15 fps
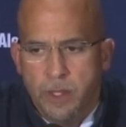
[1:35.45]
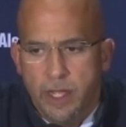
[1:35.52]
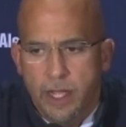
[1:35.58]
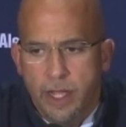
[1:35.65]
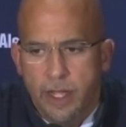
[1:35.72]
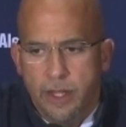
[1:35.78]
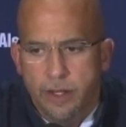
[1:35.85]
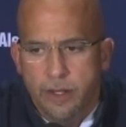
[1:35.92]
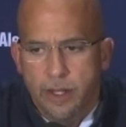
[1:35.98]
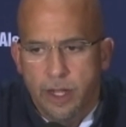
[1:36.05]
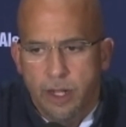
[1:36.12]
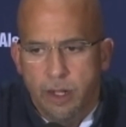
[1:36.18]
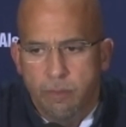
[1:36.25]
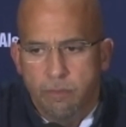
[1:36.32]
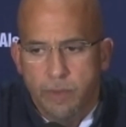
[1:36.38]
and
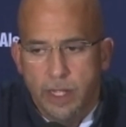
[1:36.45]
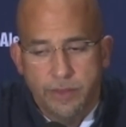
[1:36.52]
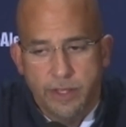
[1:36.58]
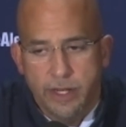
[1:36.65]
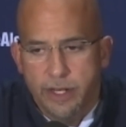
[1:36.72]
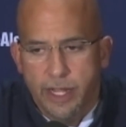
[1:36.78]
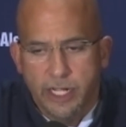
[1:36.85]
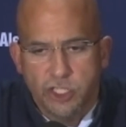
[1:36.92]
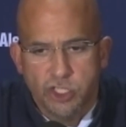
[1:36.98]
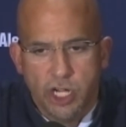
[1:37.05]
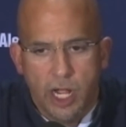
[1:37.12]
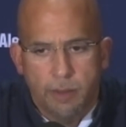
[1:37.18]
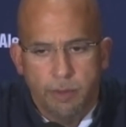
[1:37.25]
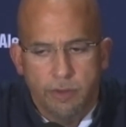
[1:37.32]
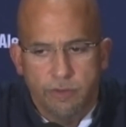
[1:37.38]
did a nice
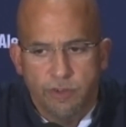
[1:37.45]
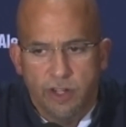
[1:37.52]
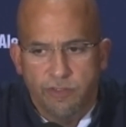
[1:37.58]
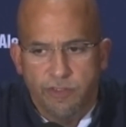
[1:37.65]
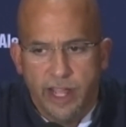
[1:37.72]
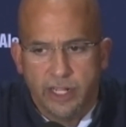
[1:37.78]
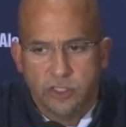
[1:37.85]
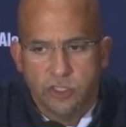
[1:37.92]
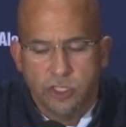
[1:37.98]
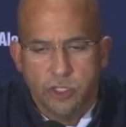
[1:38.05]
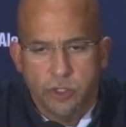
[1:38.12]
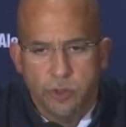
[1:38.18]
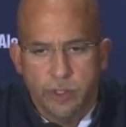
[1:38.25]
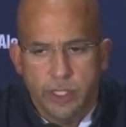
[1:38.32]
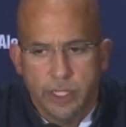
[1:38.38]
job of
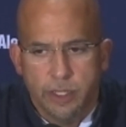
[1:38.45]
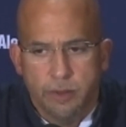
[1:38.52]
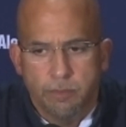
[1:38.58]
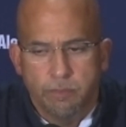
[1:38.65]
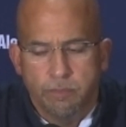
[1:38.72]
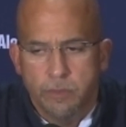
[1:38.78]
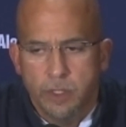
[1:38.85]
executing them.